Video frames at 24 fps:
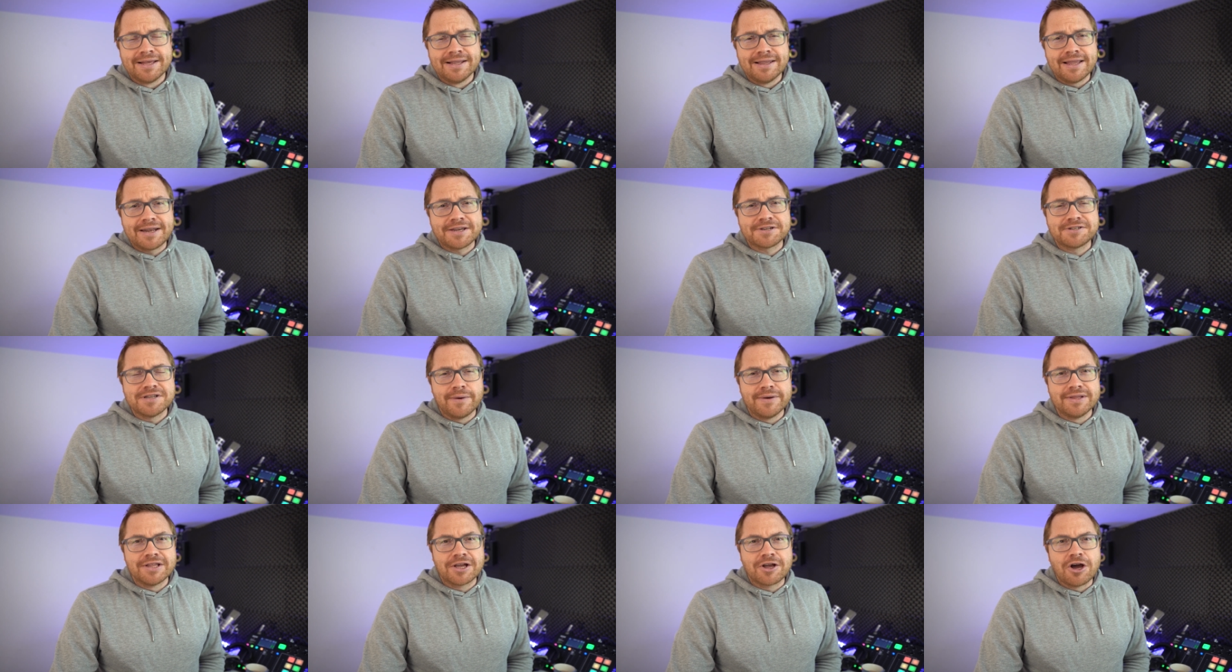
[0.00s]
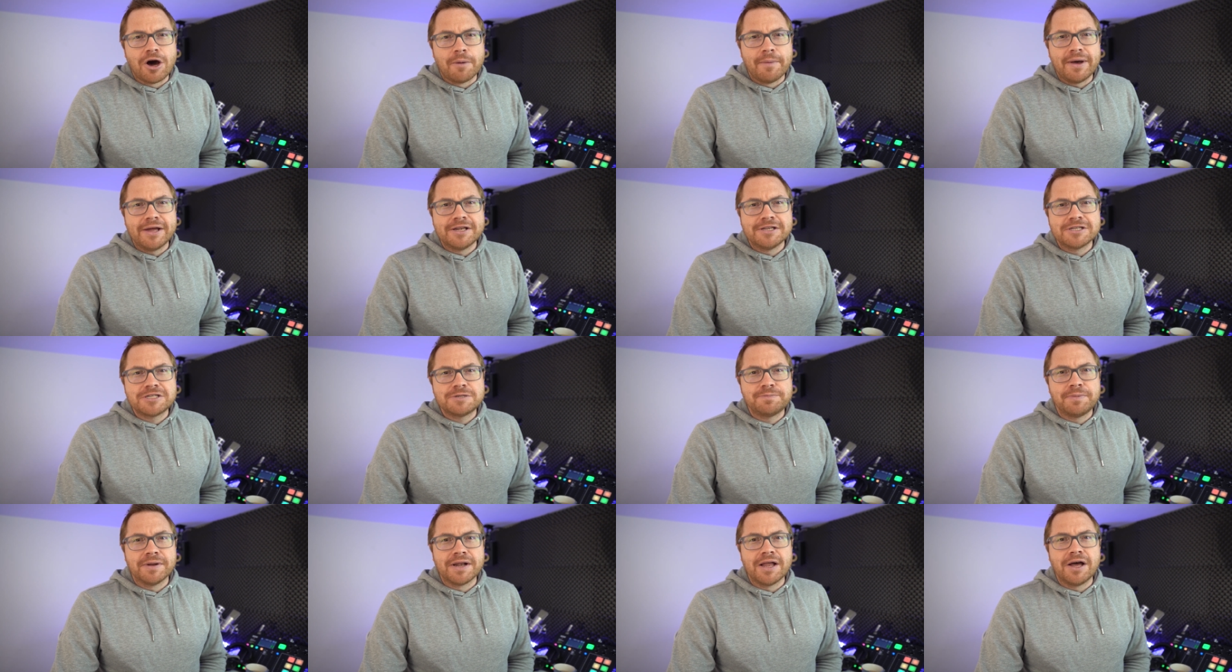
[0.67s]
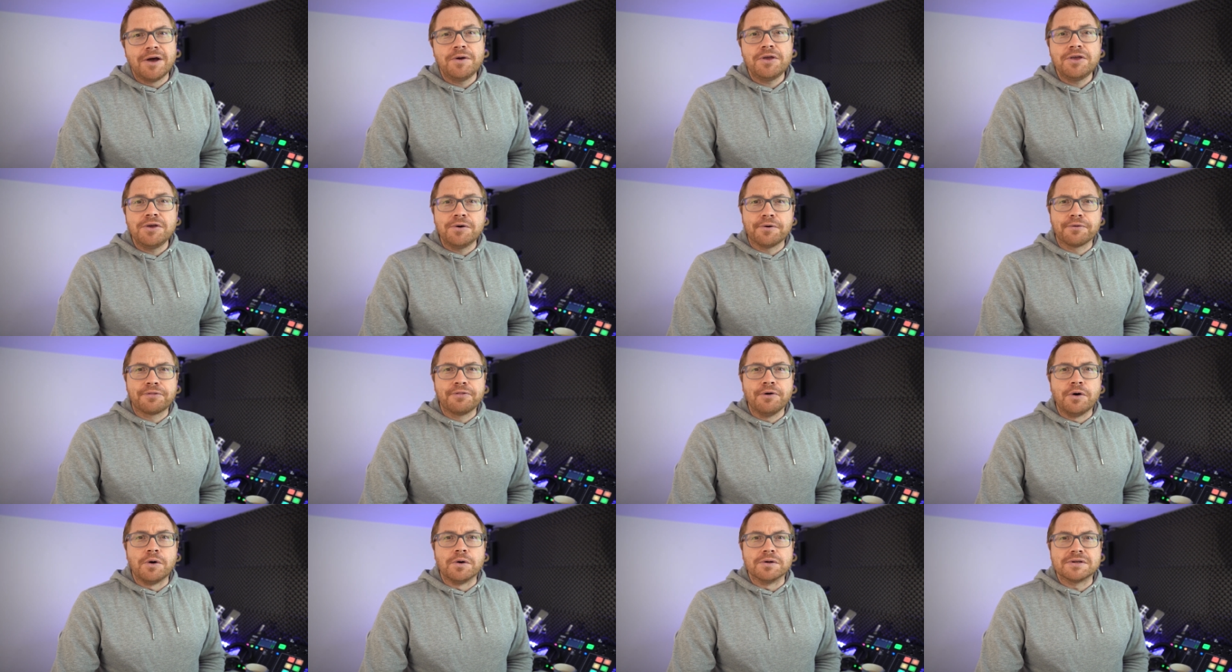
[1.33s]
Let us know in the comments below
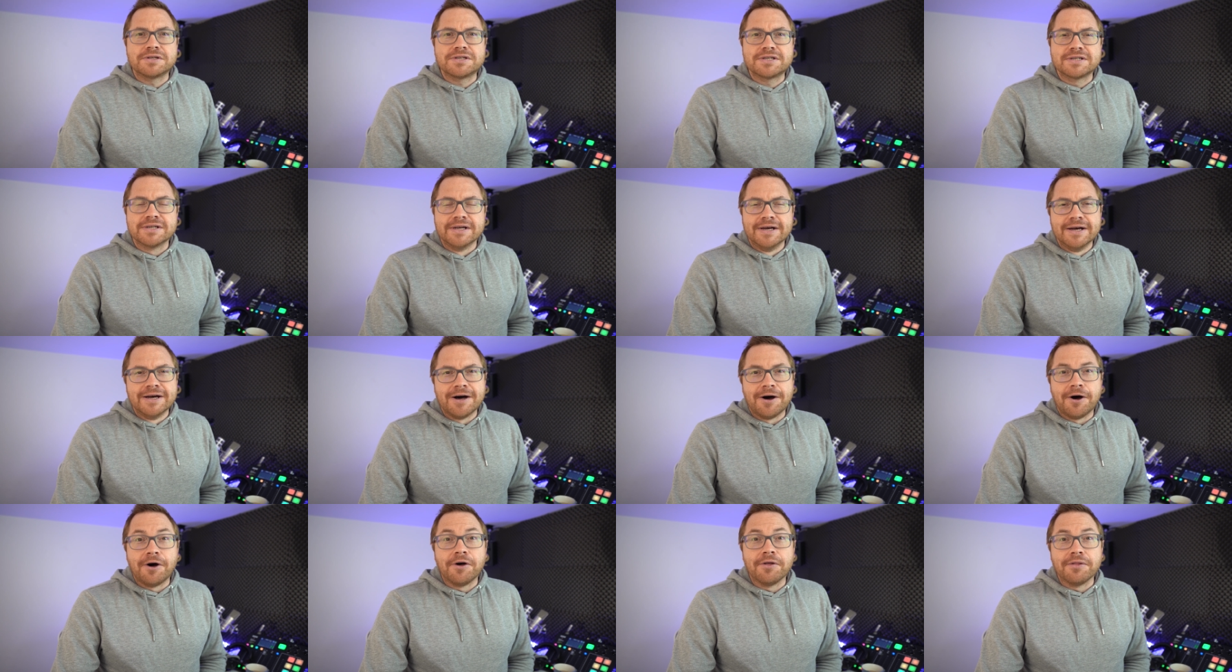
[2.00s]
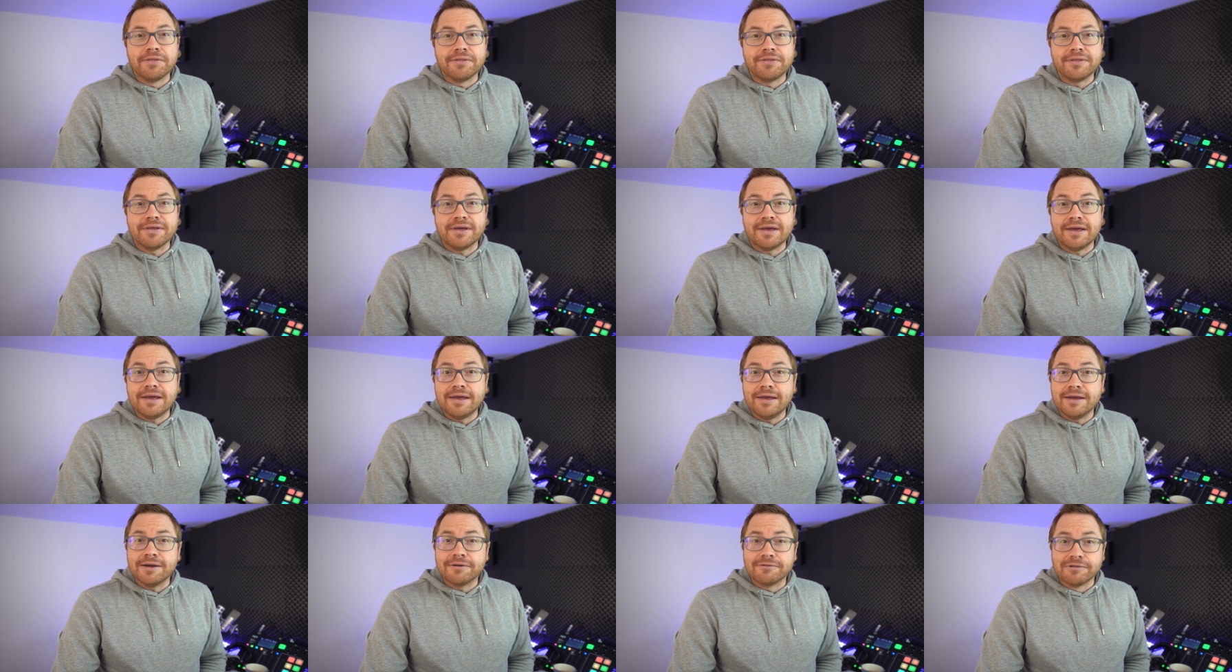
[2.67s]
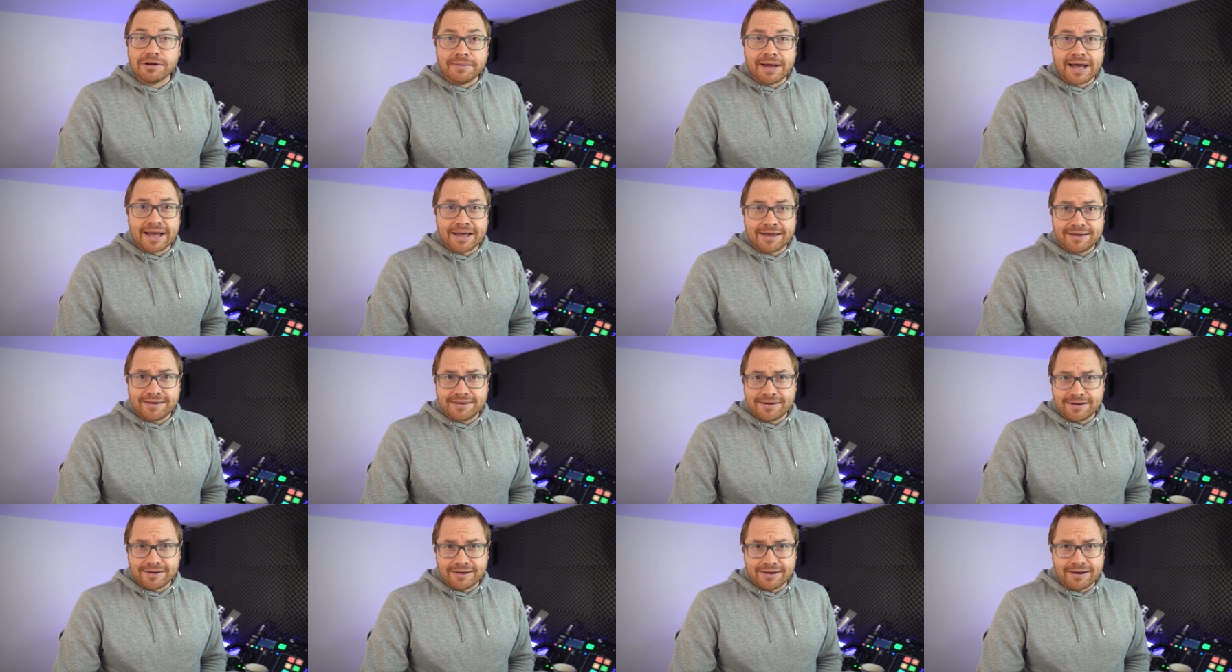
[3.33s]
your thoughts on the Rimac
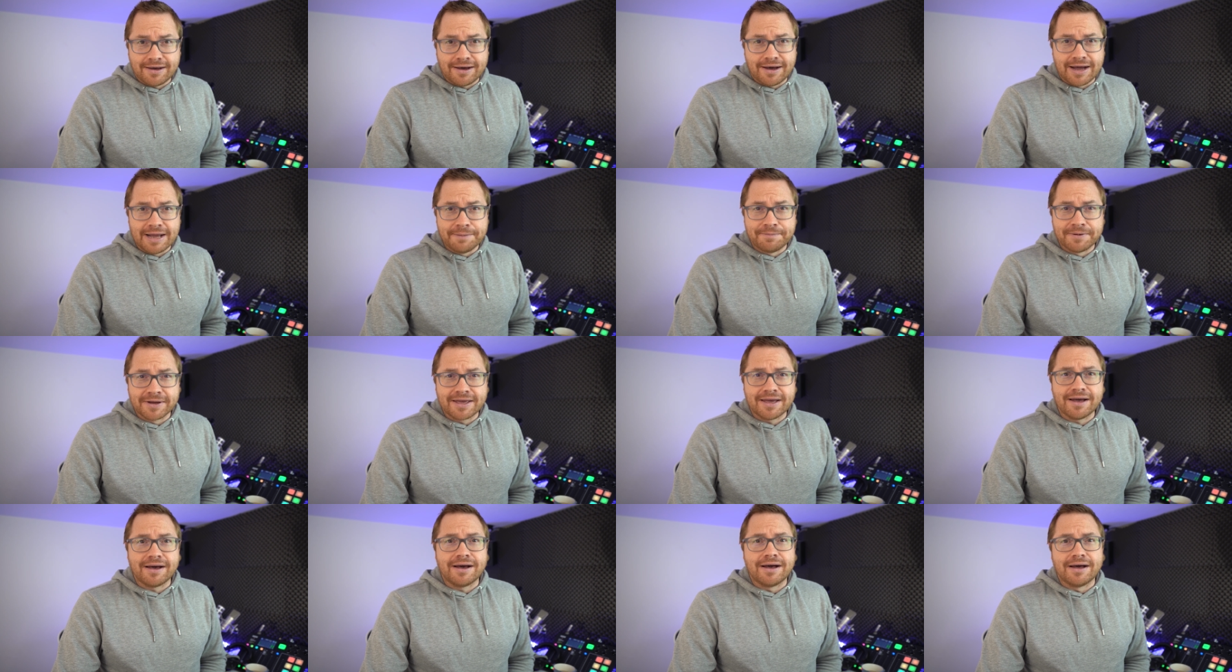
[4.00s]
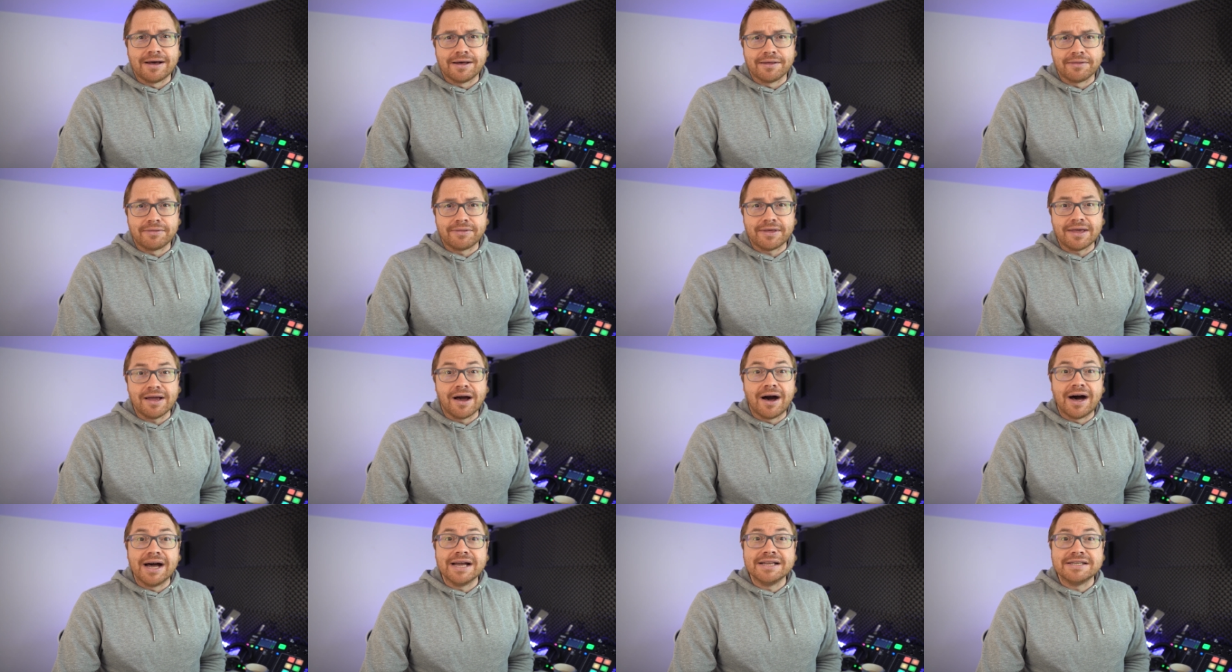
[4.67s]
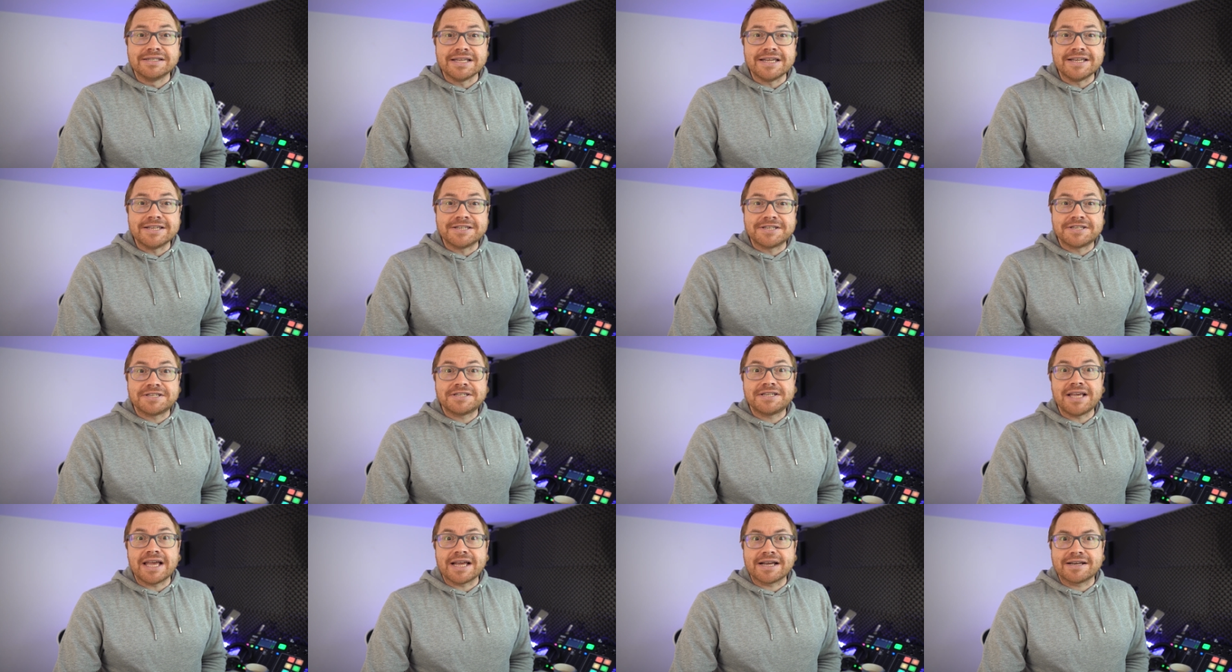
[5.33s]
hypercar, the
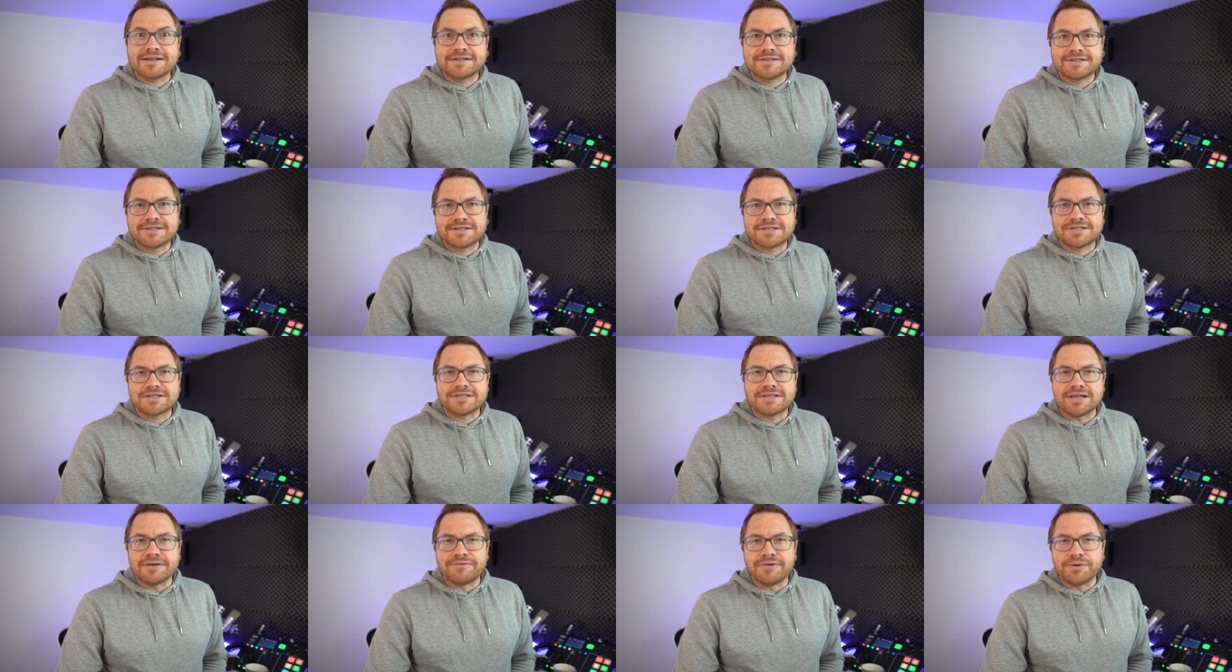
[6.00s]
ID.6.